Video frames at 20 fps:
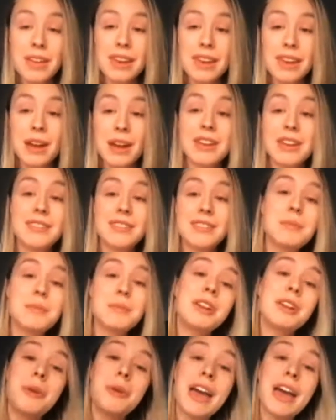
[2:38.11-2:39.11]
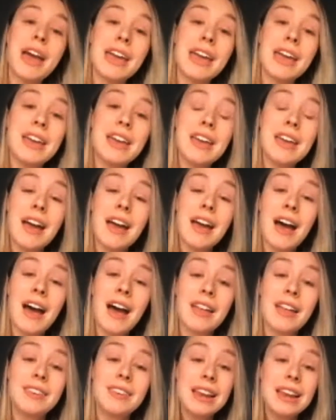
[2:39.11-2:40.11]
Now, in a similar way,
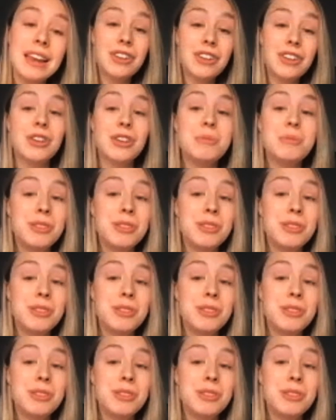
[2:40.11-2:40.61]
deletion